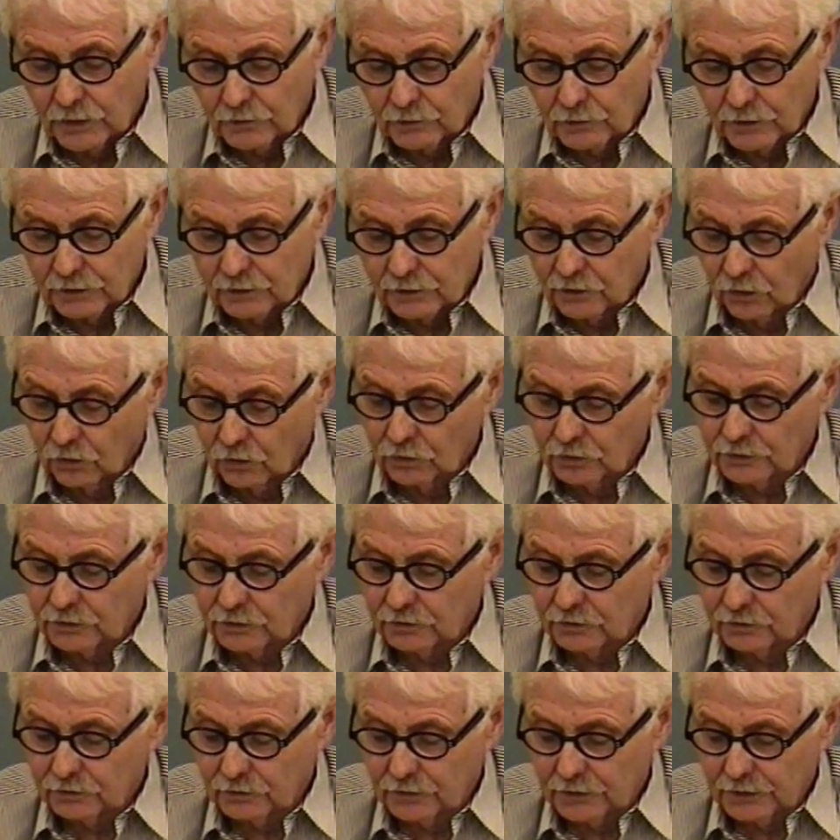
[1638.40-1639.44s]
We would go
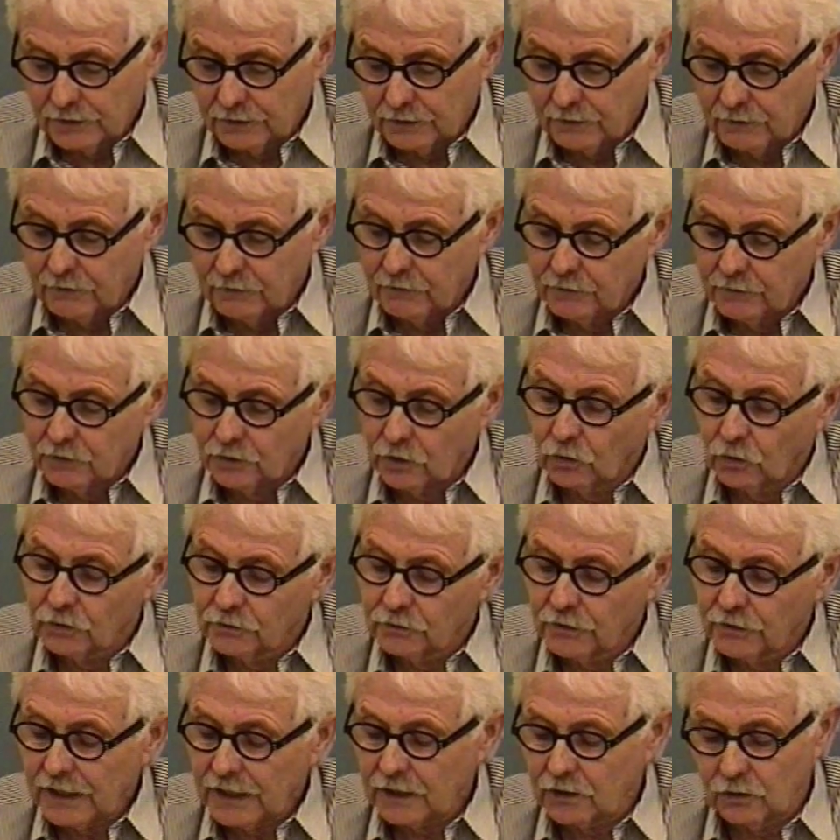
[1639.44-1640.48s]

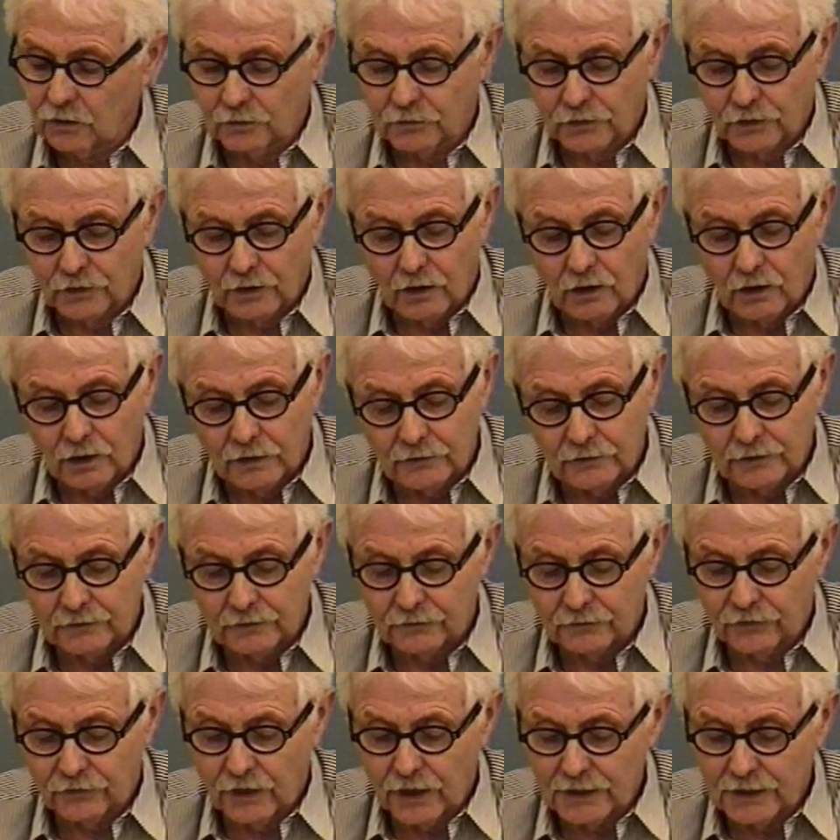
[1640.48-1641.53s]
to Vancouver on
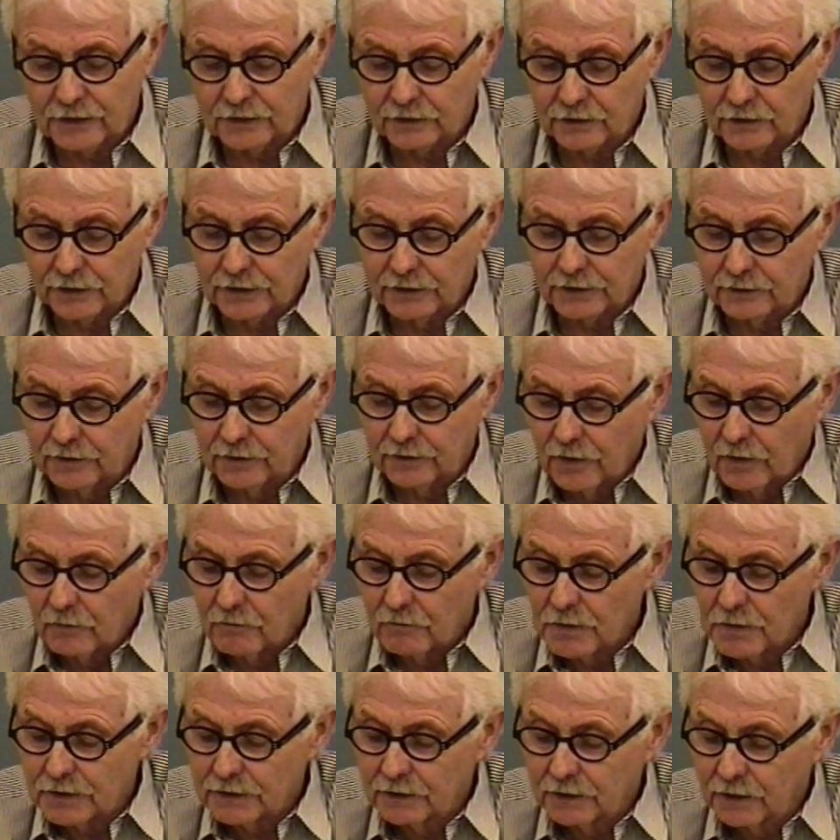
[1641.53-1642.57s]
the Friday night,
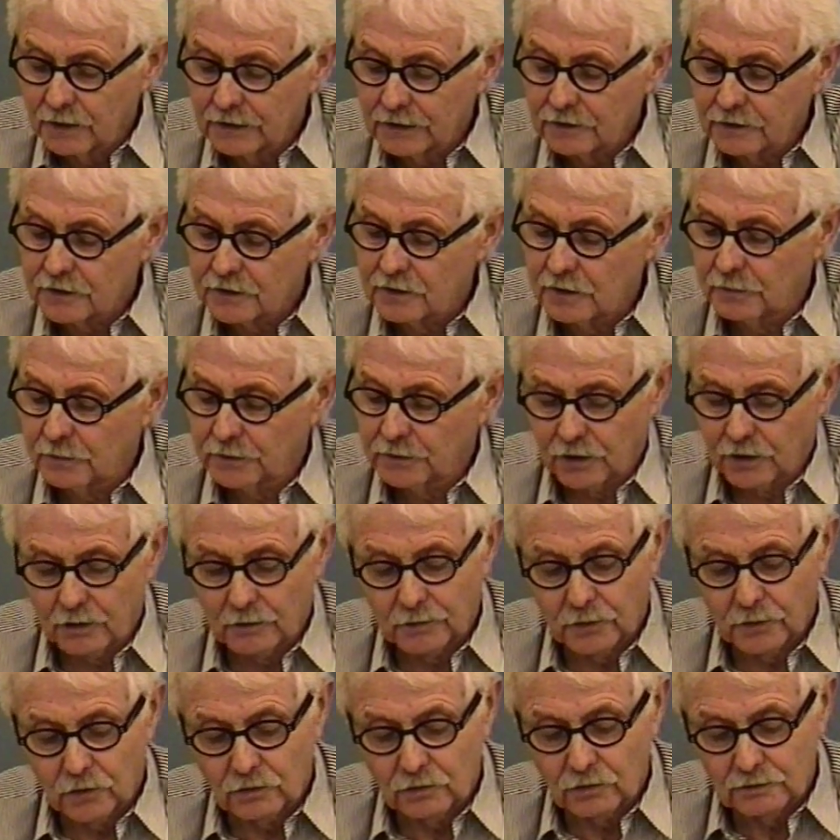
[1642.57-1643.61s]
midnight
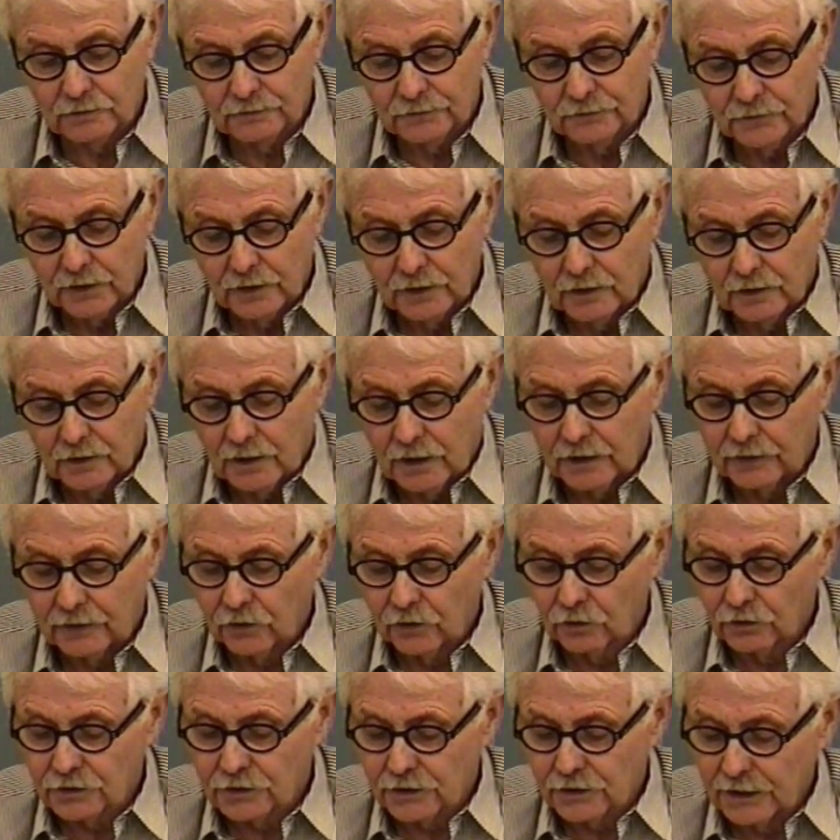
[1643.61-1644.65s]
CPR boat.
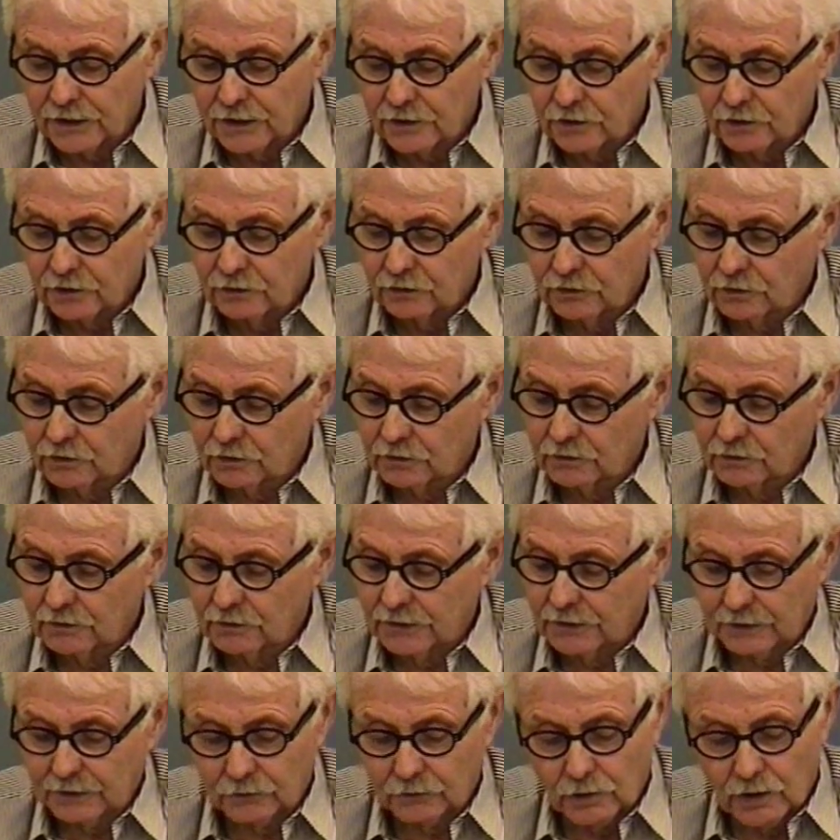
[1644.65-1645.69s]
In those days, you
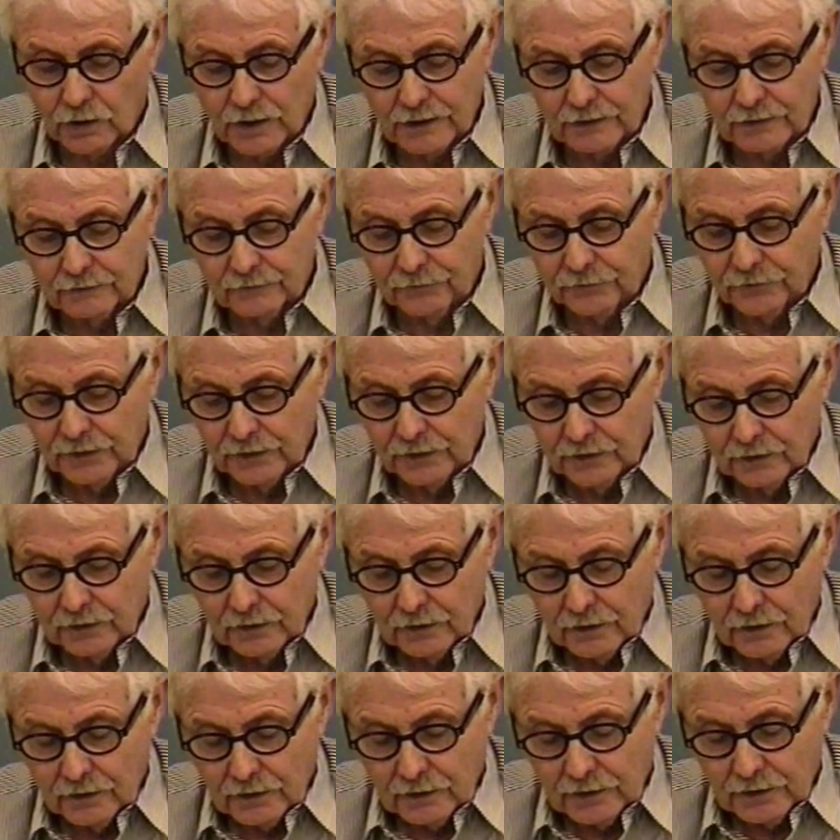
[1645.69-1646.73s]
could get a ride
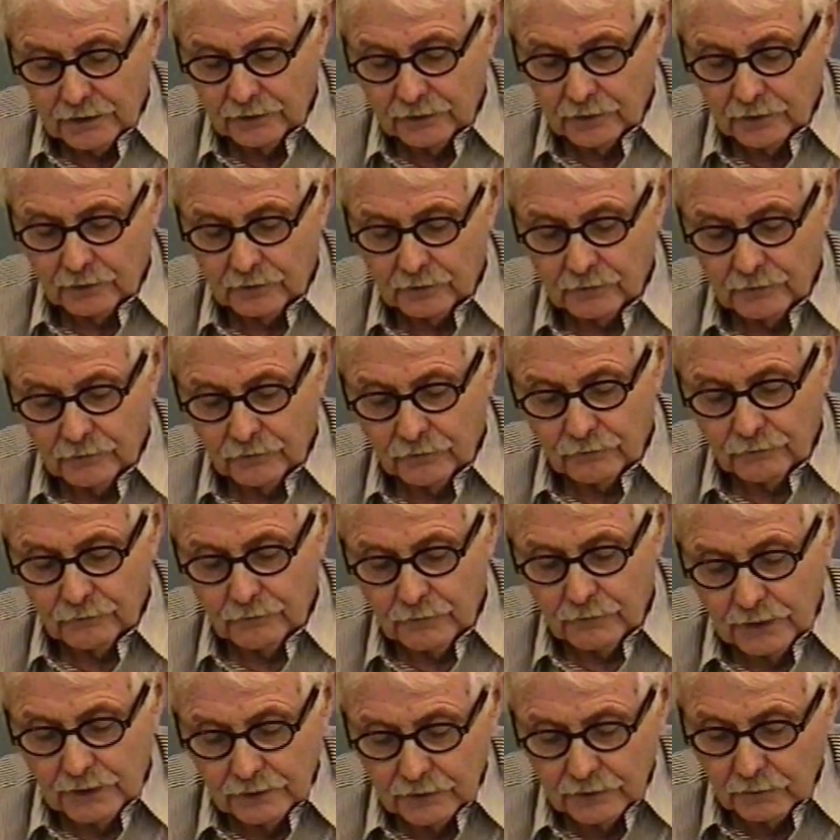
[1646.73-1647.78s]
in
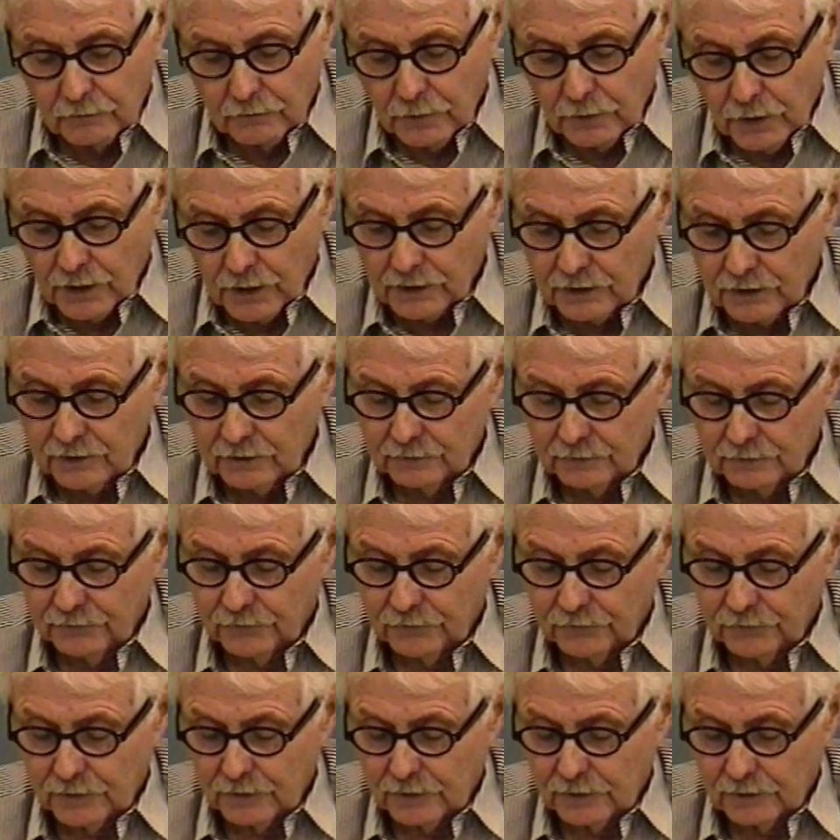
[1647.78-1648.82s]
the bunk
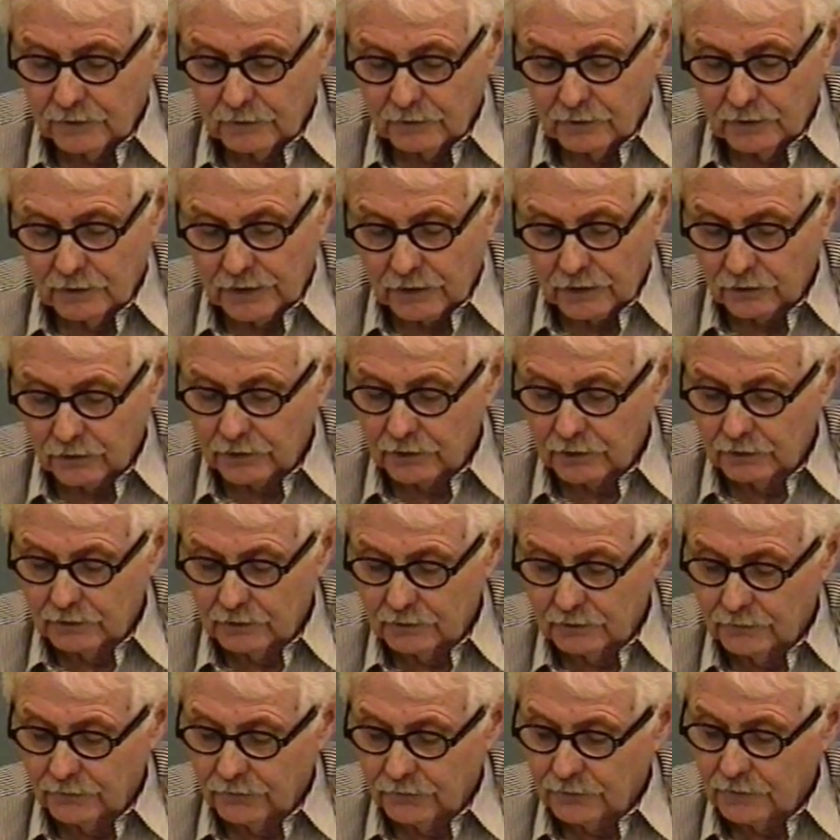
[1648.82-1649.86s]

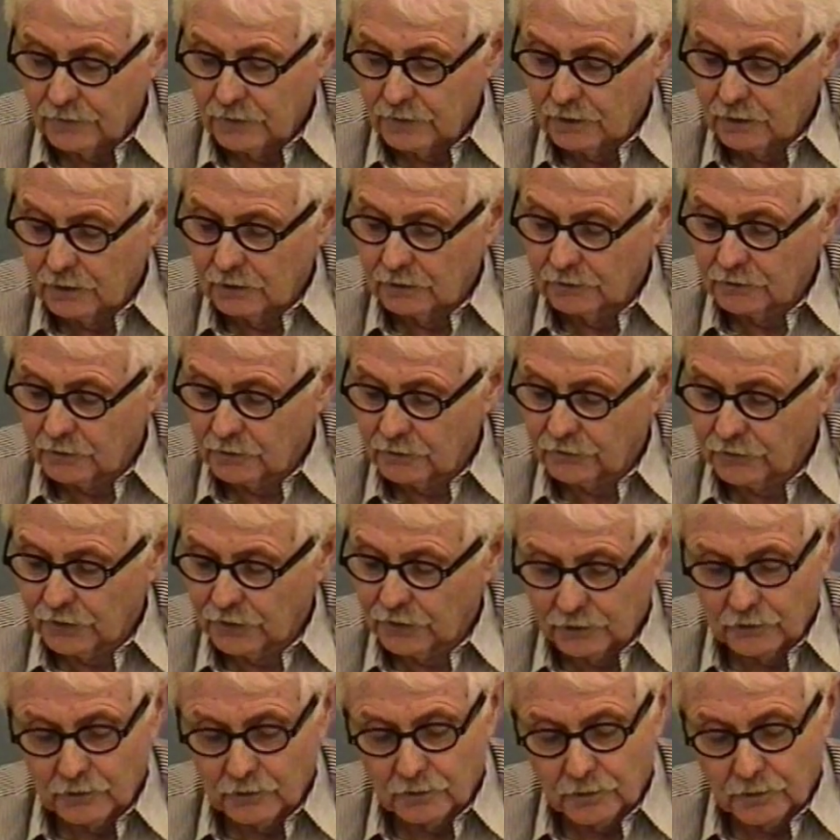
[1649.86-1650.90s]
area of the
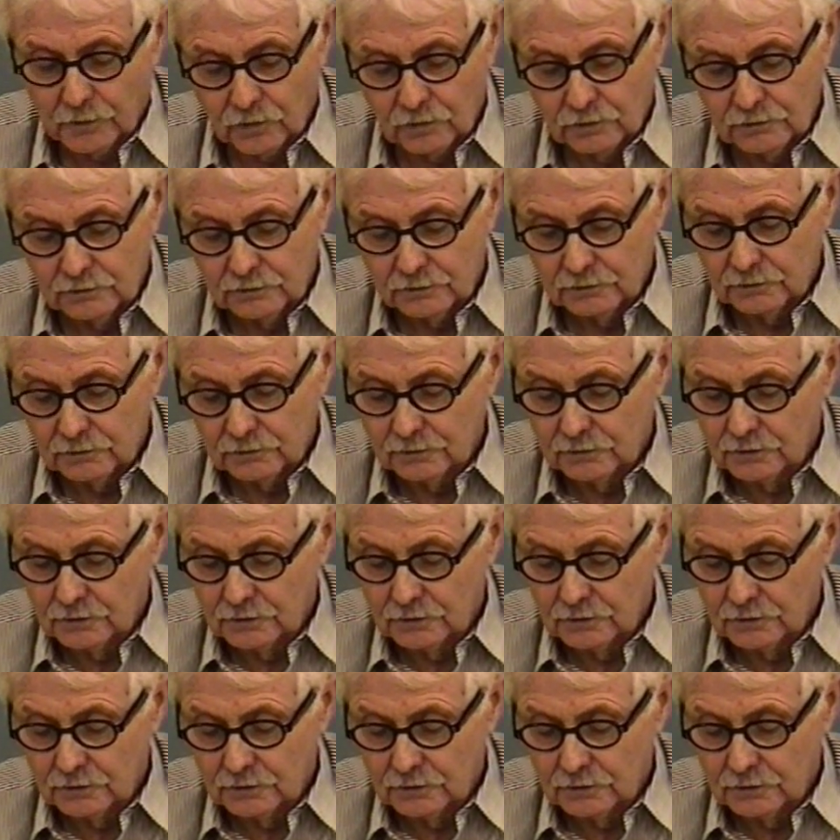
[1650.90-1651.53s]
front of the boat,